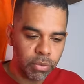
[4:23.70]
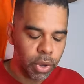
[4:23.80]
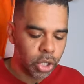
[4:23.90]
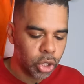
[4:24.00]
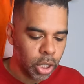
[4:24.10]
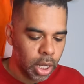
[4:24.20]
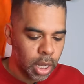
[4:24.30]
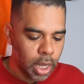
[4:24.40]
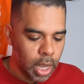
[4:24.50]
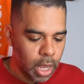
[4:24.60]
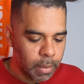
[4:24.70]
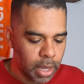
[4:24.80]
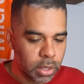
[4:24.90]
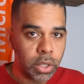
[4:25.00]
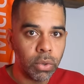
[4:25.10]
of which, Um,
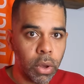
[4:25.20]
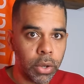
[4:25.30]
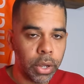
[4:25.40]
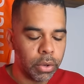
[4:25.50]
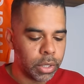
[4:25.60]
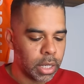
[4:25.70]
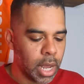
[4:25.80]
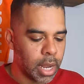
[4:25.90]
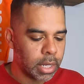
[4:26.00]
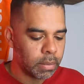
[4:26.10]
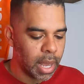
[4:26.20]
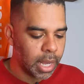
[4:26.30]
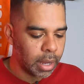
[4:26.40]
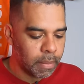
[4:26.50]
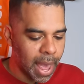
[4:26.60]
as you all know, did not
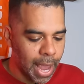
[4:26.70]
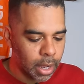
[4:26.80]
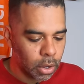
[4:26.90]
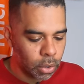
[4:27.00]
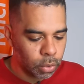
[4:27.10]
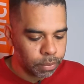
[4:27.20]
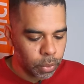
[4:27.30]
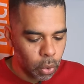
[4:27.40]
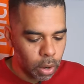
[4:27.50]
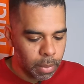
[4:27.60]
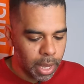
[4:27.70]
make it back home or